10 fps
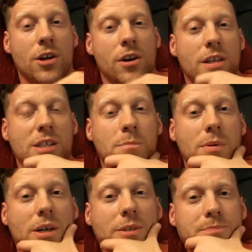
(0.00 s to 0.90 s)
Journey, this
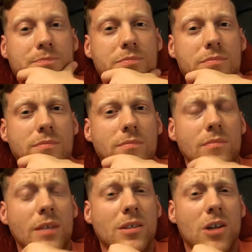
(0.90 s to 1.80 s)
book,
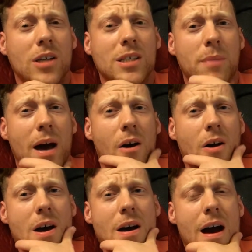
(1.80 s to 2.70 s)
talks
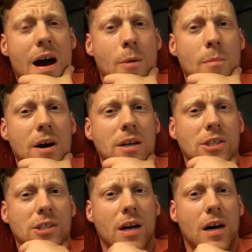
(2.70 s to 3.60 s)
about how
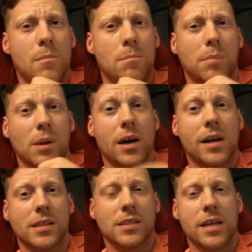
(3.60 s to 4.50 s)
much
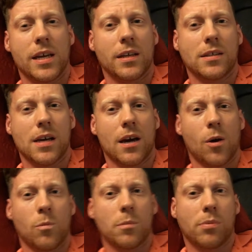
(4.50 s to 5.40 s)
blood is needed to
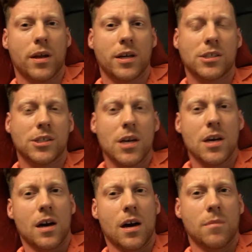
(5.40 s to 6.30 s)
help replenish
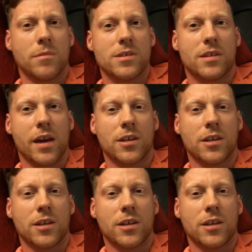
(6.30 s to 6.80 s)
these